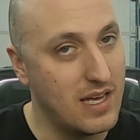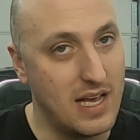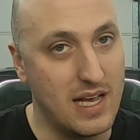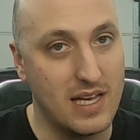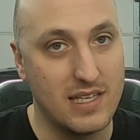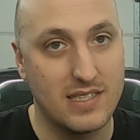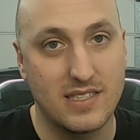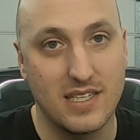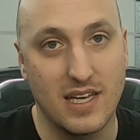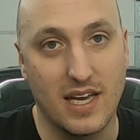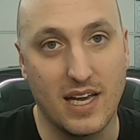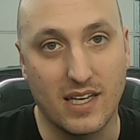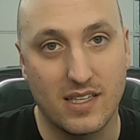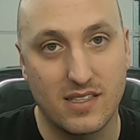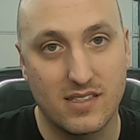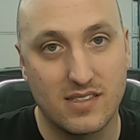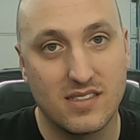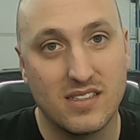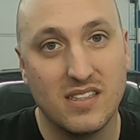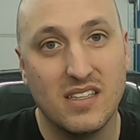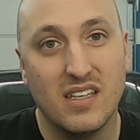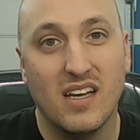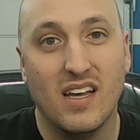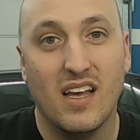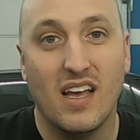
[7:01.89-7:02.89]

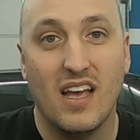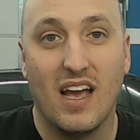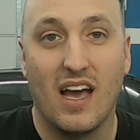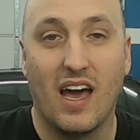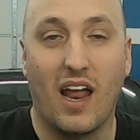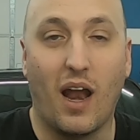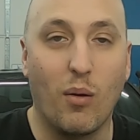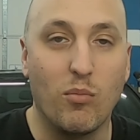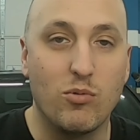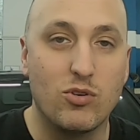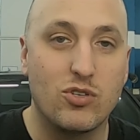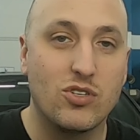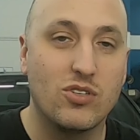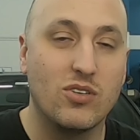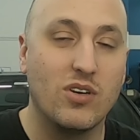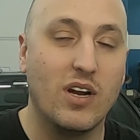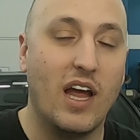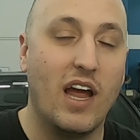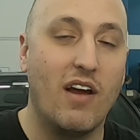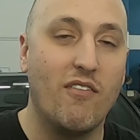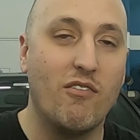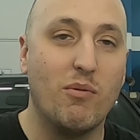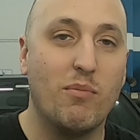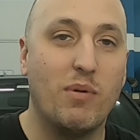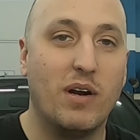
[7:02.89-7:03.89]
SX. I'm
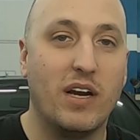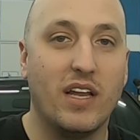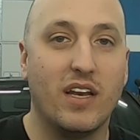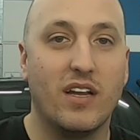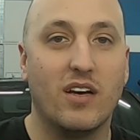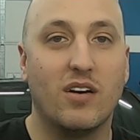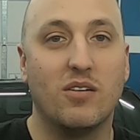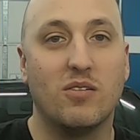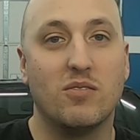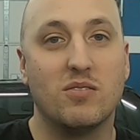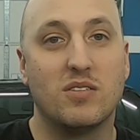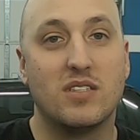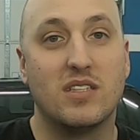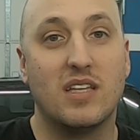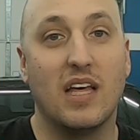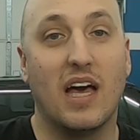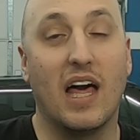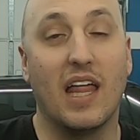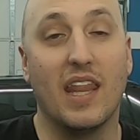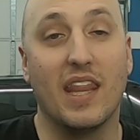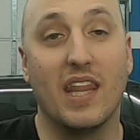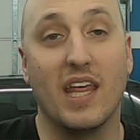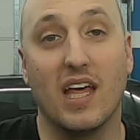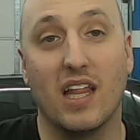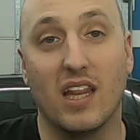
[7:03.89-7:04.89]
sure everybody knows
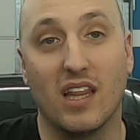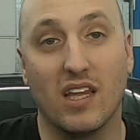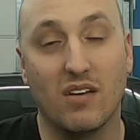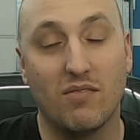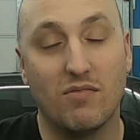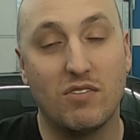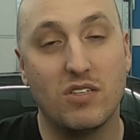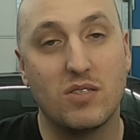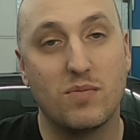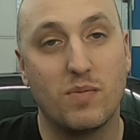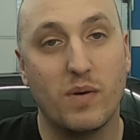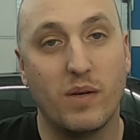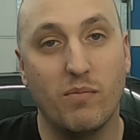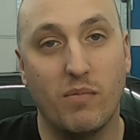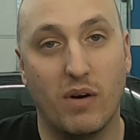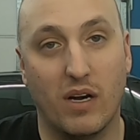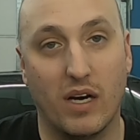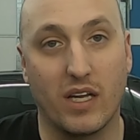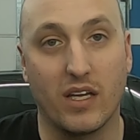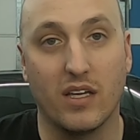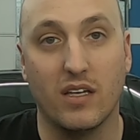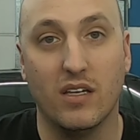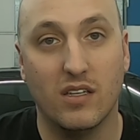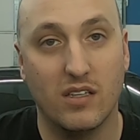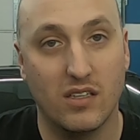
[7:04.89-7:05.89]
that they love to spend
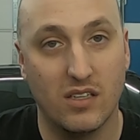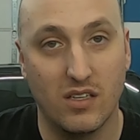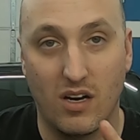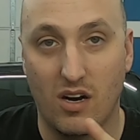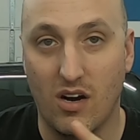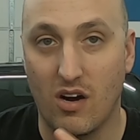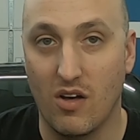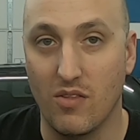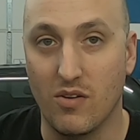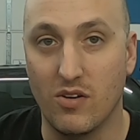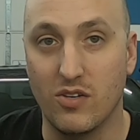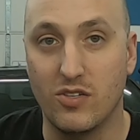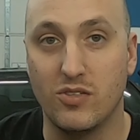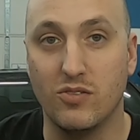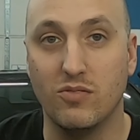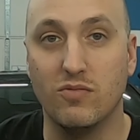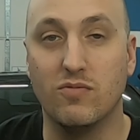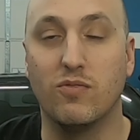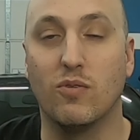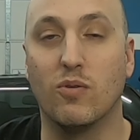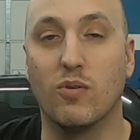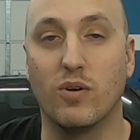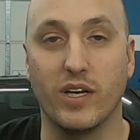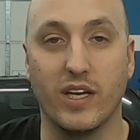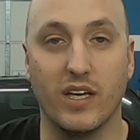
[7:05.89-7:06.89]
money on their
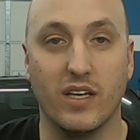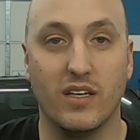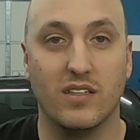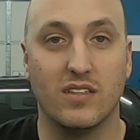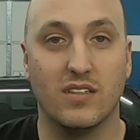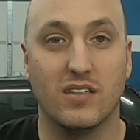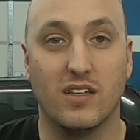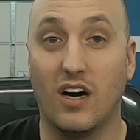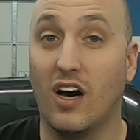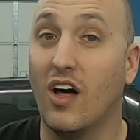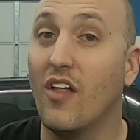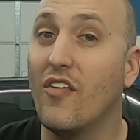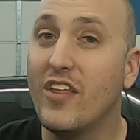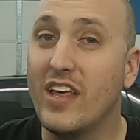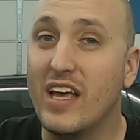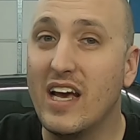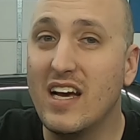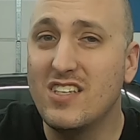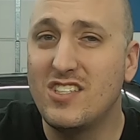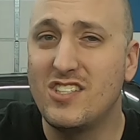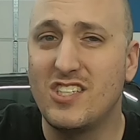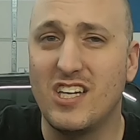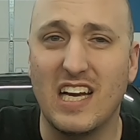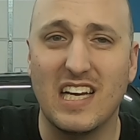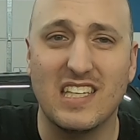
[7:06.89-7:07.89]
240, on the
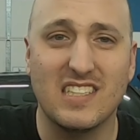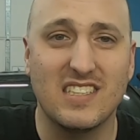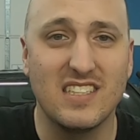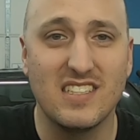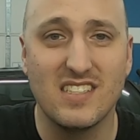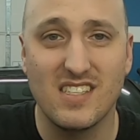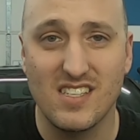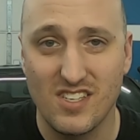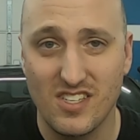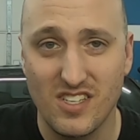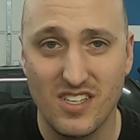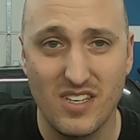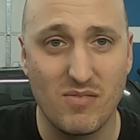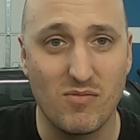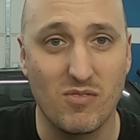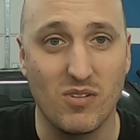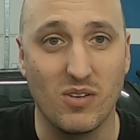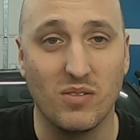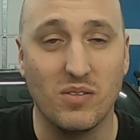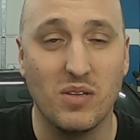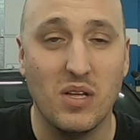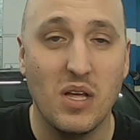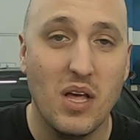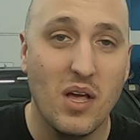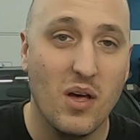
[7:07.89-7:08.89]
S chassis in general.
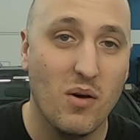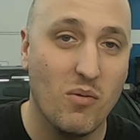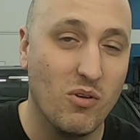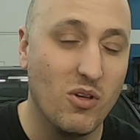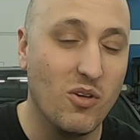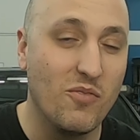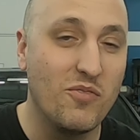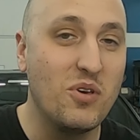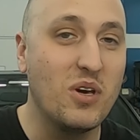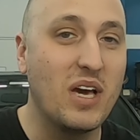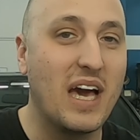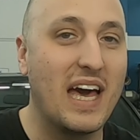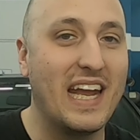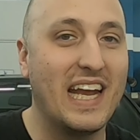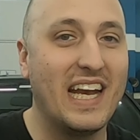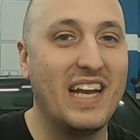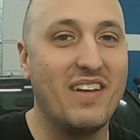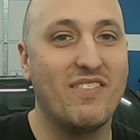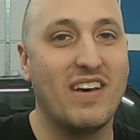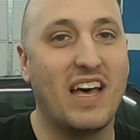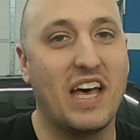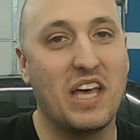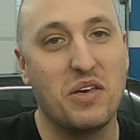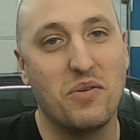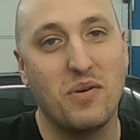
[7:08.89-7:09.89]
Well, if you got any
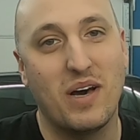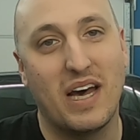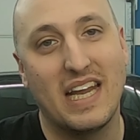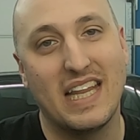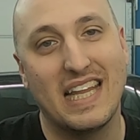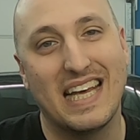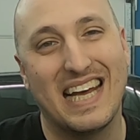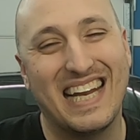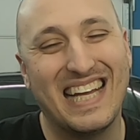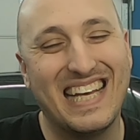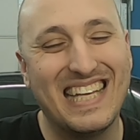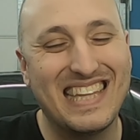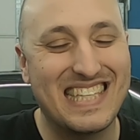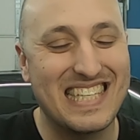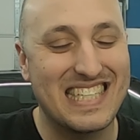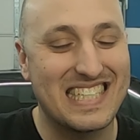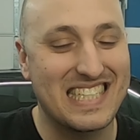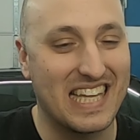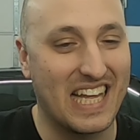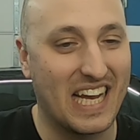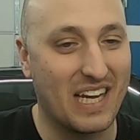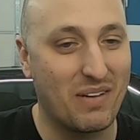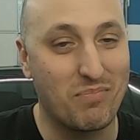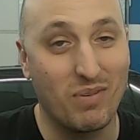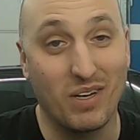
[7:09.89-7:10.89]
value out of that, hit this
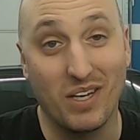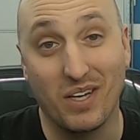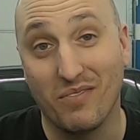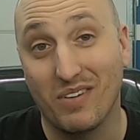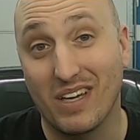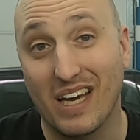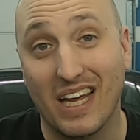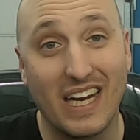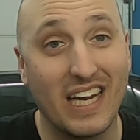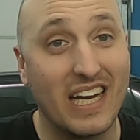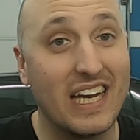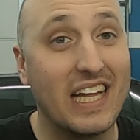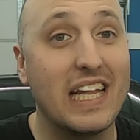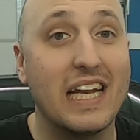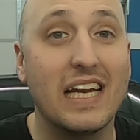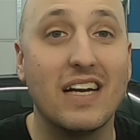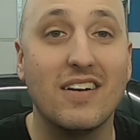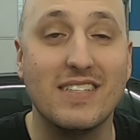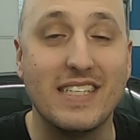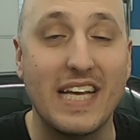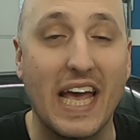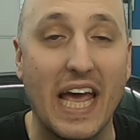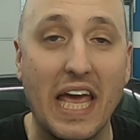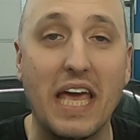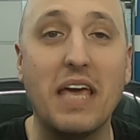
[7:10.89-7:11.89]
like button. If you got any
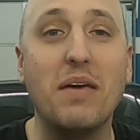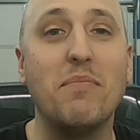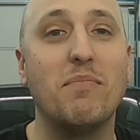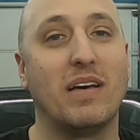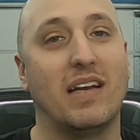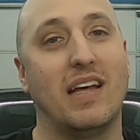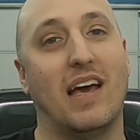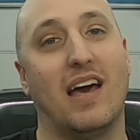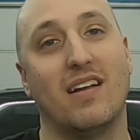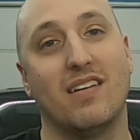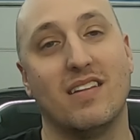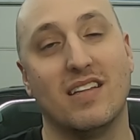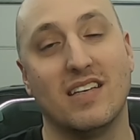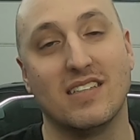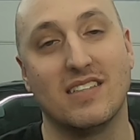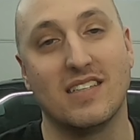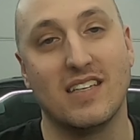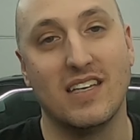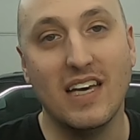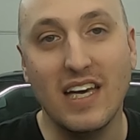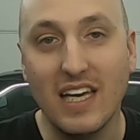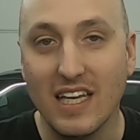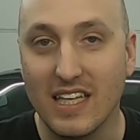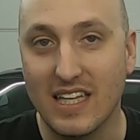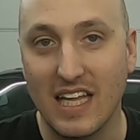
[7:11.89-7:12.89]
entertainment out of this,
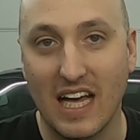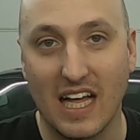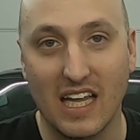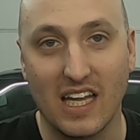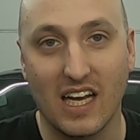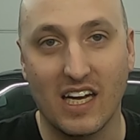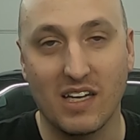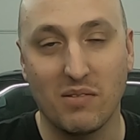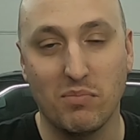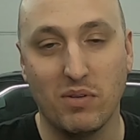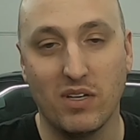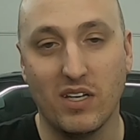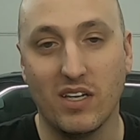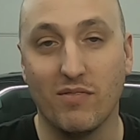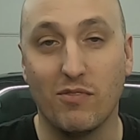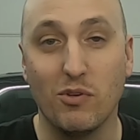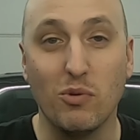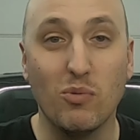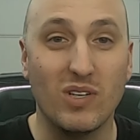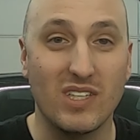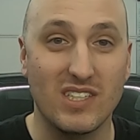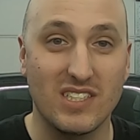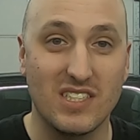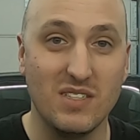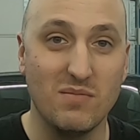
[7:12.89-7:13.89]
hit that like button. If
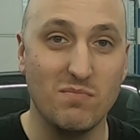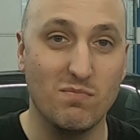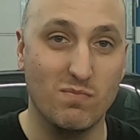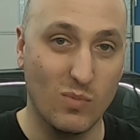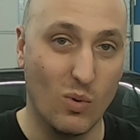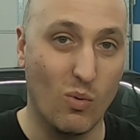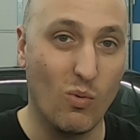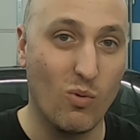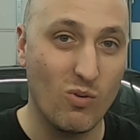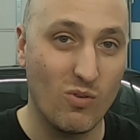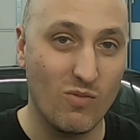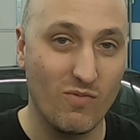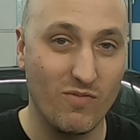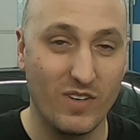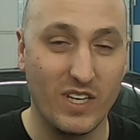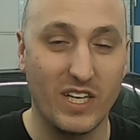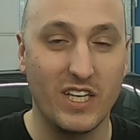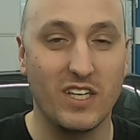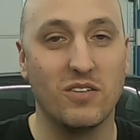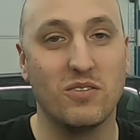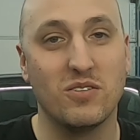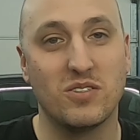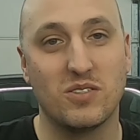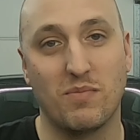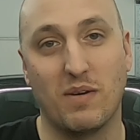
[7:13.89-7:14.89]
you want to see more
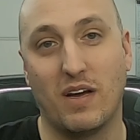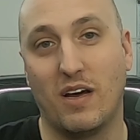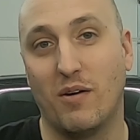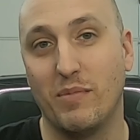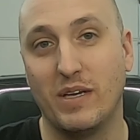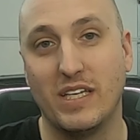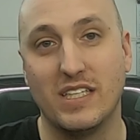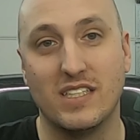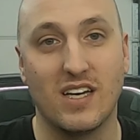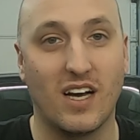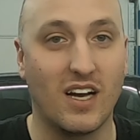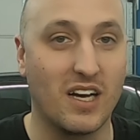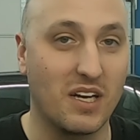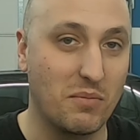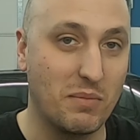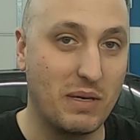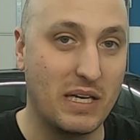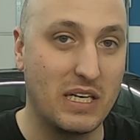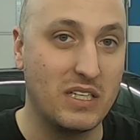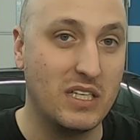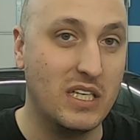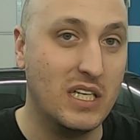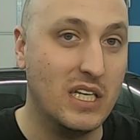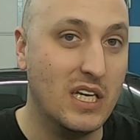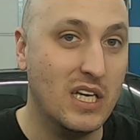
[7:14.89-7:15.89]
videos about me talking
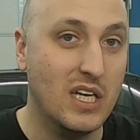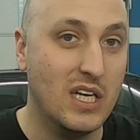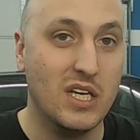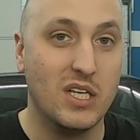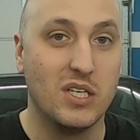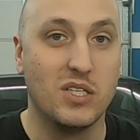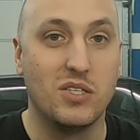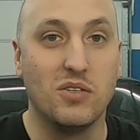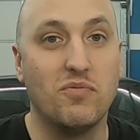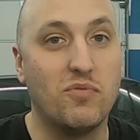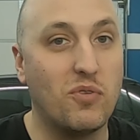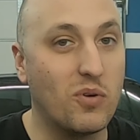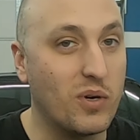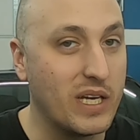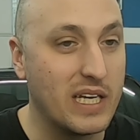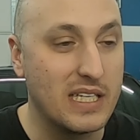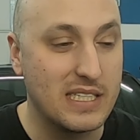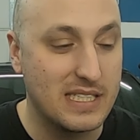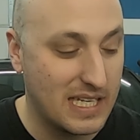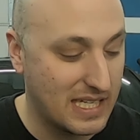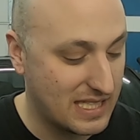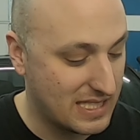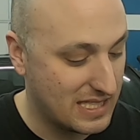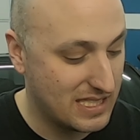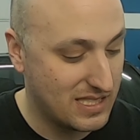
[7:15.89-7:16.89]
about 240
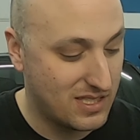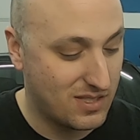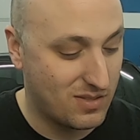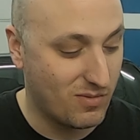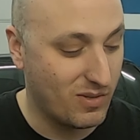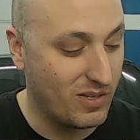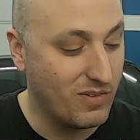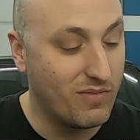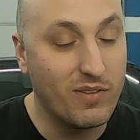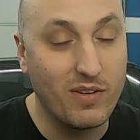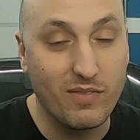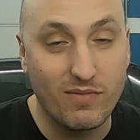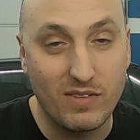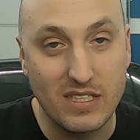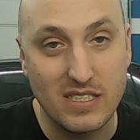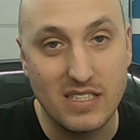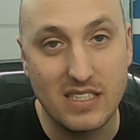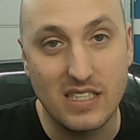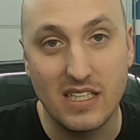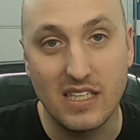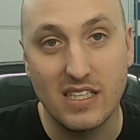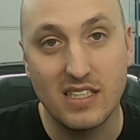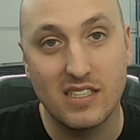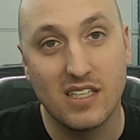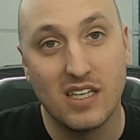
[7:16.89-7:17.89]
SXs,
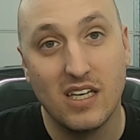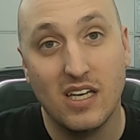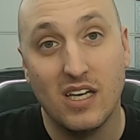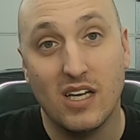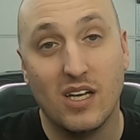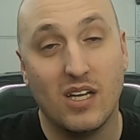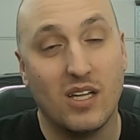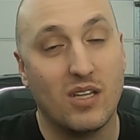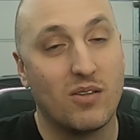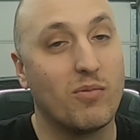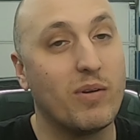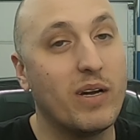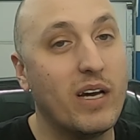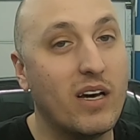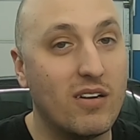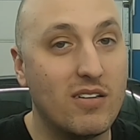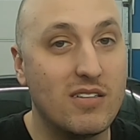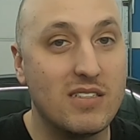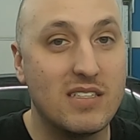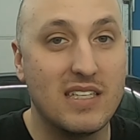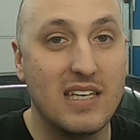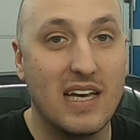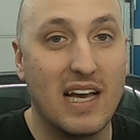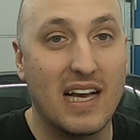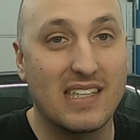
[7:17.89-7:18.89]
350Zs,
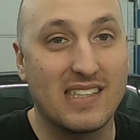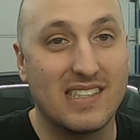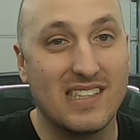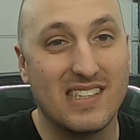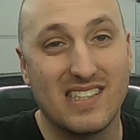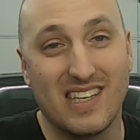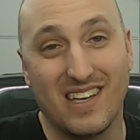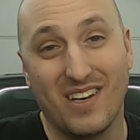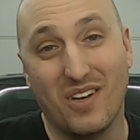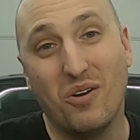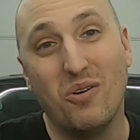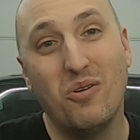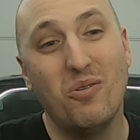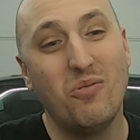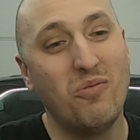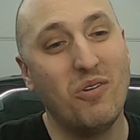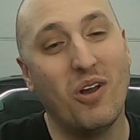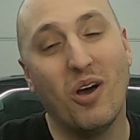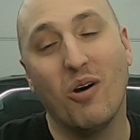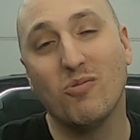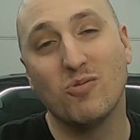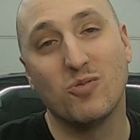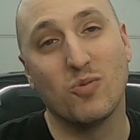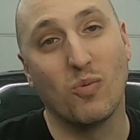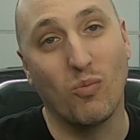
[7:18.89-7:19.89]
300ZXs, and who
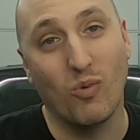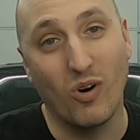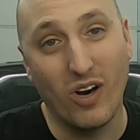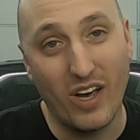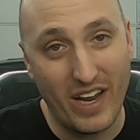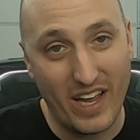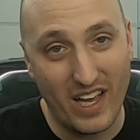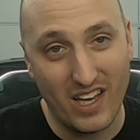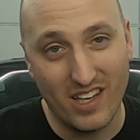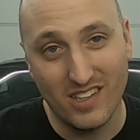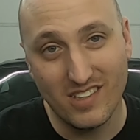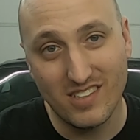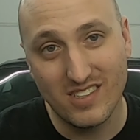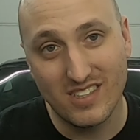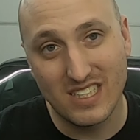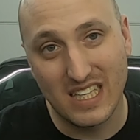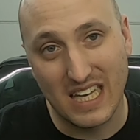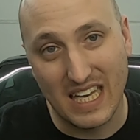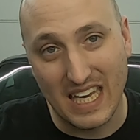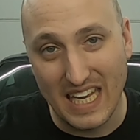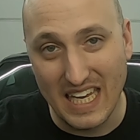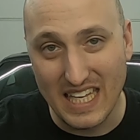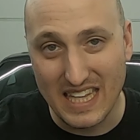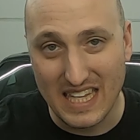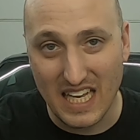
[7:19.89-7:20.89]
knows what else,
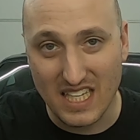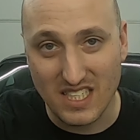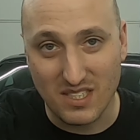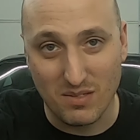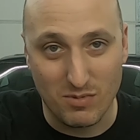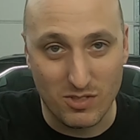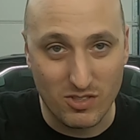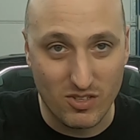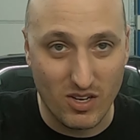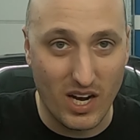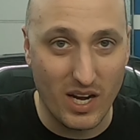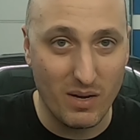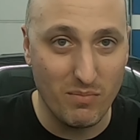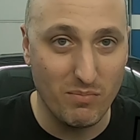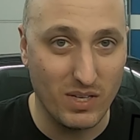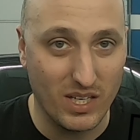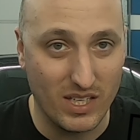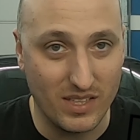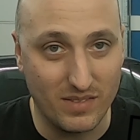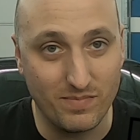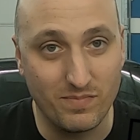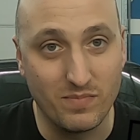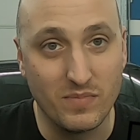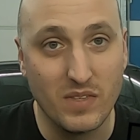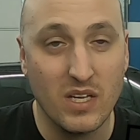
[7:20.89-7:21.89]
hit that subscribe
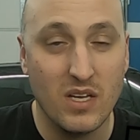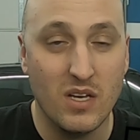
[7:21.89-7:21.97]
button.